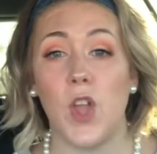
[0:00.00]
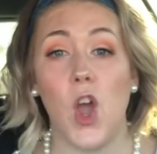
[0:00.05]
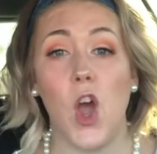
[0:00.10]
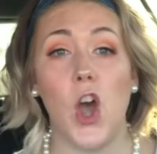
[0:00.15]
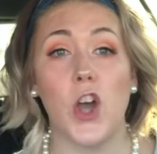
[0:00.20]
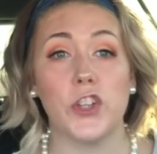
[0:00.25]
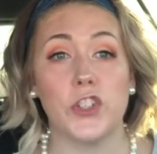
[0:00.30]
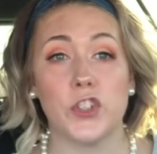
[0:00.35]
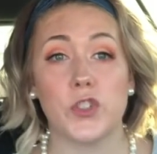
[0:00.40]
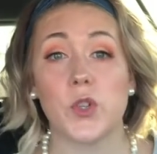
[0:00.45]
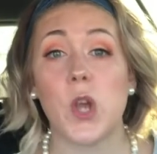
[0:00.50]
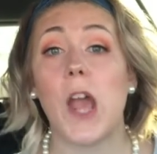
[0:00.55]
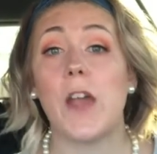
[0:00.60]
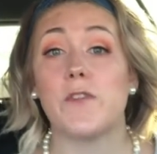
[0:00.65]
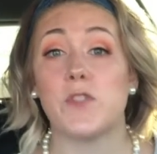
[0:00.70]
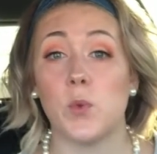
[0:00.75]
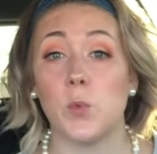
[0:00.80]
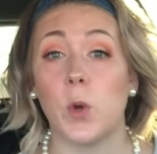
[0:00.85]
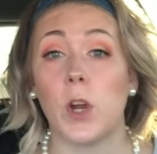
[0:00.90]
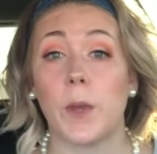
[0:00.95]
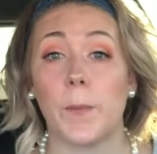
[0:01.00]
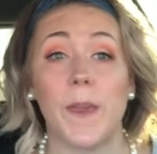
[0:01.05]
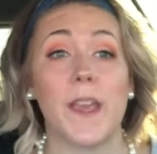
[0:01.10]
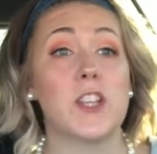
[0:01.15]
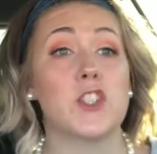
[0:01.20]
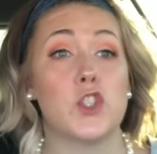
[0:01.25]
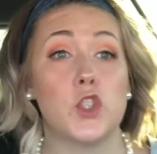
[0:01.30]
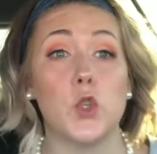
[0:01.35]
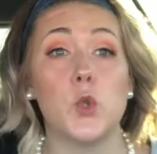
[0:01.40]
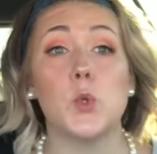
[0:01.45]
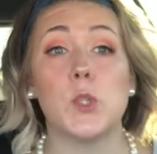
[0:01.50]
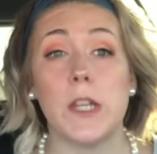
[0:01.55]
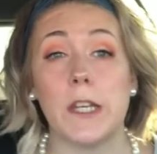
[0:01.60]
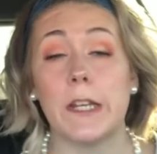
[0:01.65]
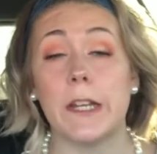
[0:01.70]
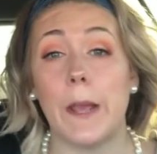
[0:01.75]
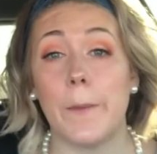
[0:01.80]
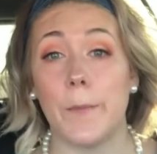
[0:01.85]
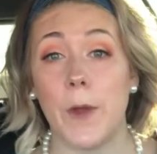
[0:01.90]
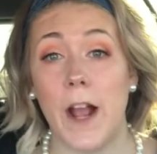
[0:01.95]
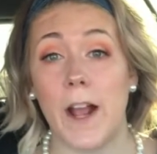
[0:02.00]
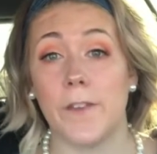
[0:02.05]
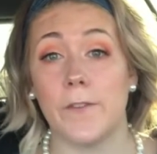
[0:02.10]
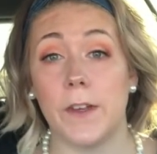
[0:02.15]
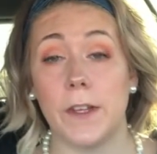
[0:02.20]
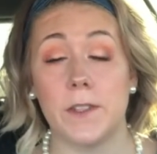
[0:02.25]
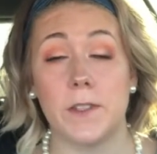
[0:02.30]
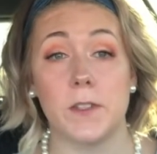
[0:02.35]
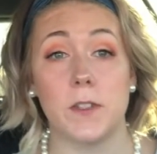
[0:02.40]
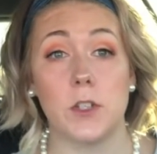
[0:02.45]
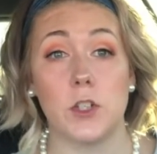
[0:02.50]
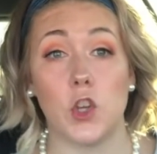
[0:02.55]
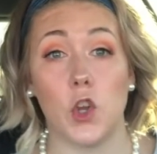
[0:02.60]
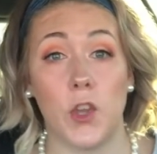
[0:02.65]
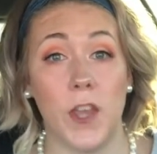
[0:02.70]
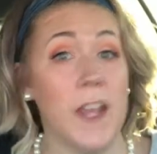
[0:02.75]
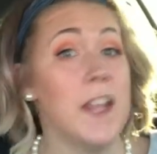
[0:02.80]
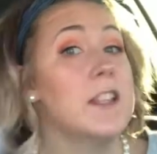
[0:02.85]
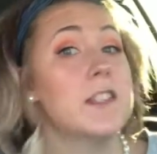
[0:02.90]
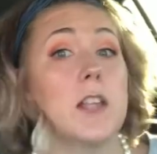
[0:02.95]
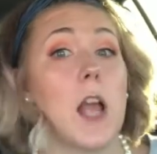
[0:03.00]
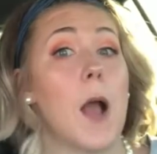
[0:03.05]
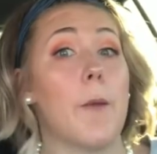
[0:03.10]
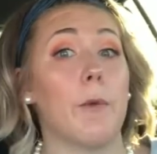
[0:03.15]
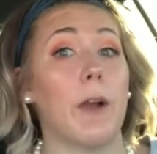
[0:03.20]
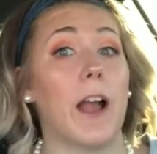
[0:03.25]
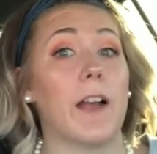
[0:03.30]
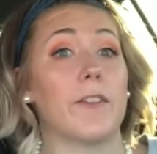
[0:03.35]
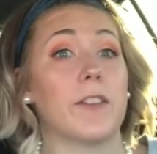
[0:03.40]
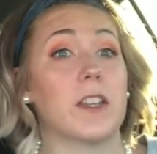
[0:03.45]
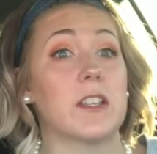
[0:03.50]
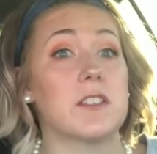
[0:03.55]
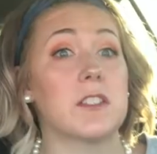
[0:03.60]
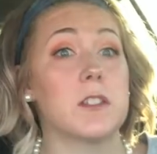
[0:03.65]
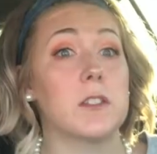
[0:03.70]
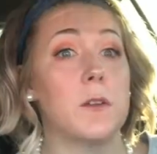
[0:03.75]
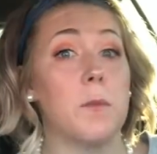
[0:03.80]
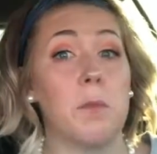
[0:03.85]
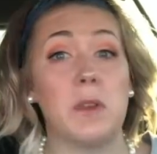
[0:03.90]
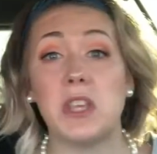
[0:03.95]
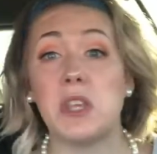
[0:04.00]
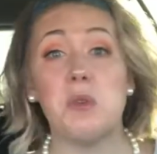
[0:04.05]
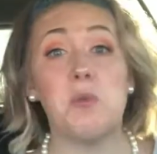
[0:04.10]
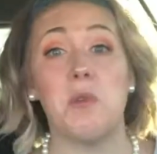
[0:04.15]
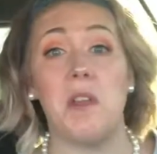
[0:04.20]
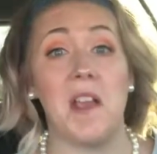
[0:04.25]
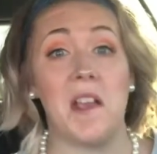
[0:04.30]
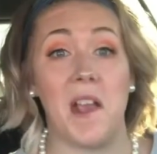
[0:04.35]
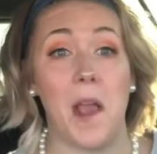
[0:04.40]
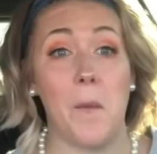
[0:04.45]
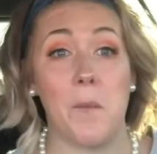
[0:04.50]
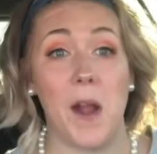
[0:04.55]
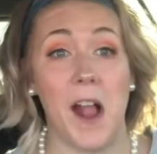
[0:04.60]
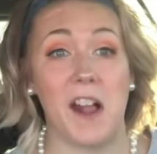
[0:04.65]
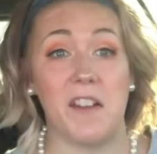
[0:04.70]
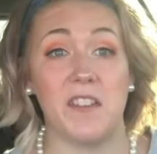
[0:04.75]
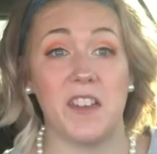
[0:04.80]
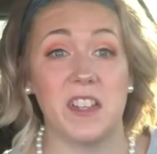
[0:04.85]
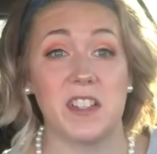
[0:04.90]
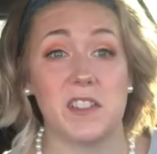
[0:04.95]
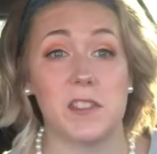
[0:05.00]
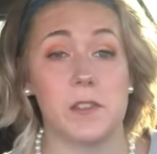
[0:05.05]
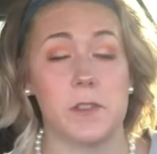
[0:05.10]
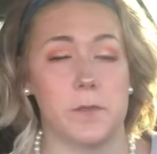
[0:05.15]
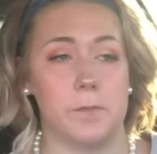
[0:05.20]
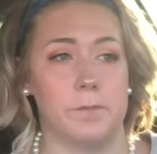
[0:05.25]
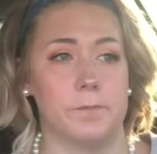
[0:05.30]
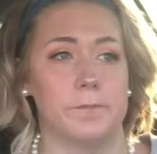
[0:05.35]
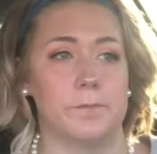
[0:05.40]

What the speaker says: on your drive to work because you didn't get breakfast. Your kids got breakfast, but you didn't get breakfast.